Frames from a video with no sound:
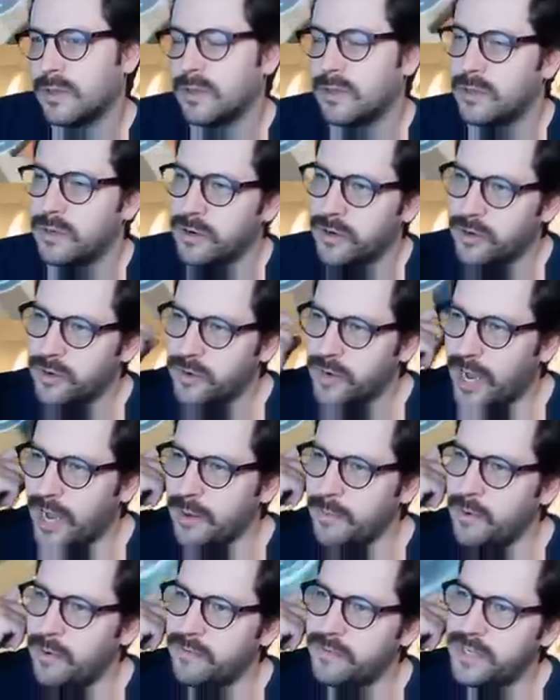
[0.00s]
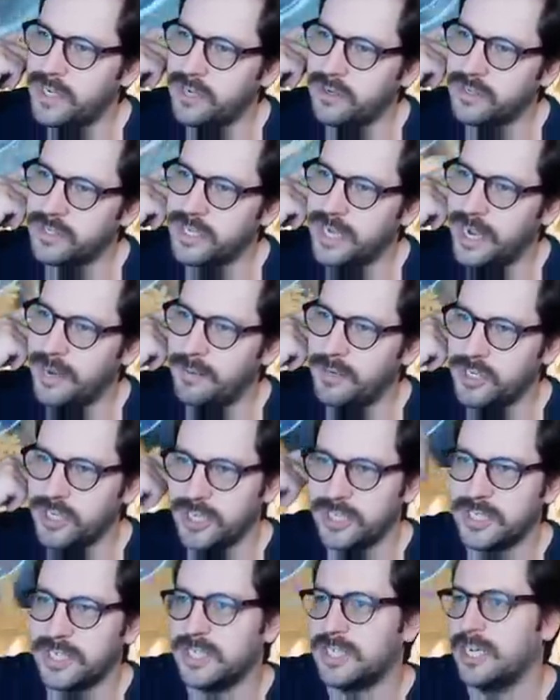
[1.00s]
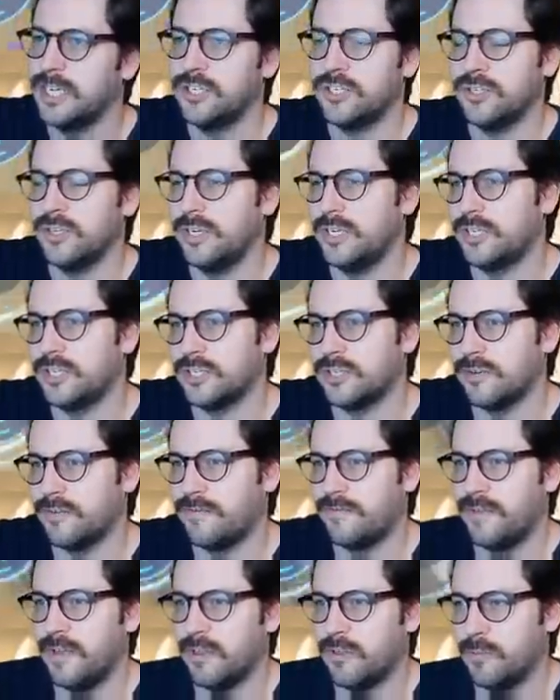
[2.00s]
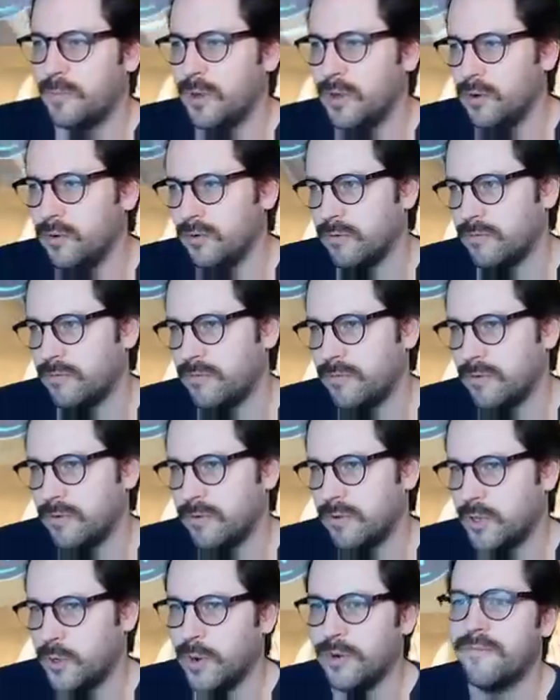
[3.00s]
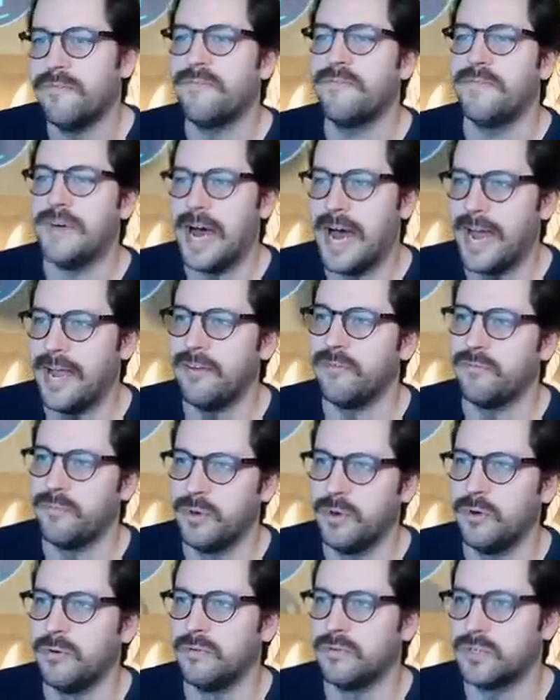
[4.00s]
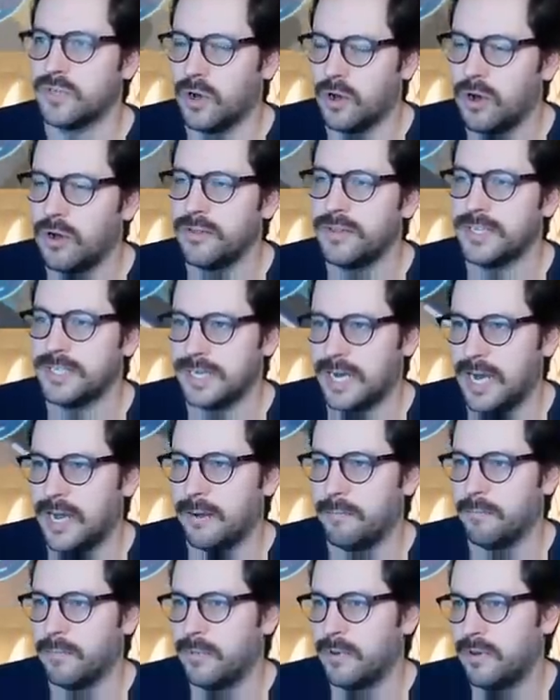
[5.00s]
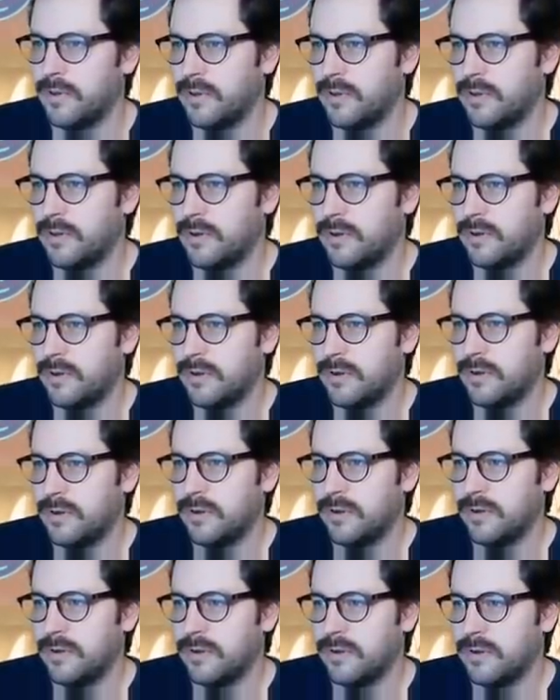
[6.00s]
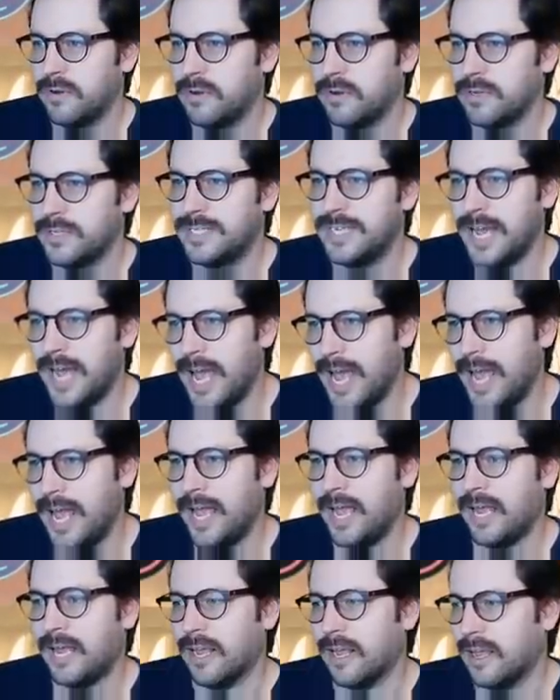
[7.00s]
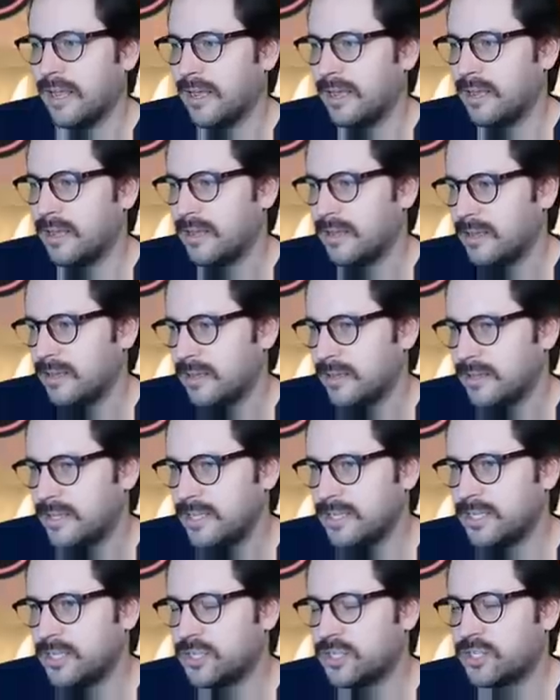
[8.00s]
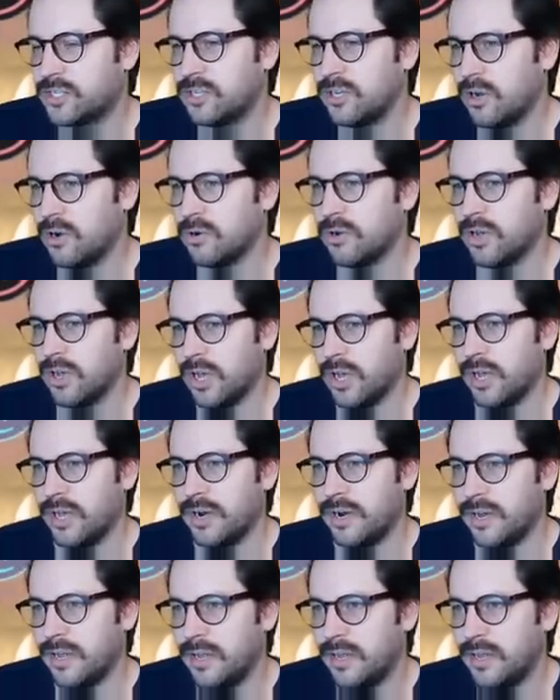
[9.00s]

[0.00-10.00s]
Your Unite move deals damage. It's essentially just a fifth move. You have five moves all the time. Dang. This is so good.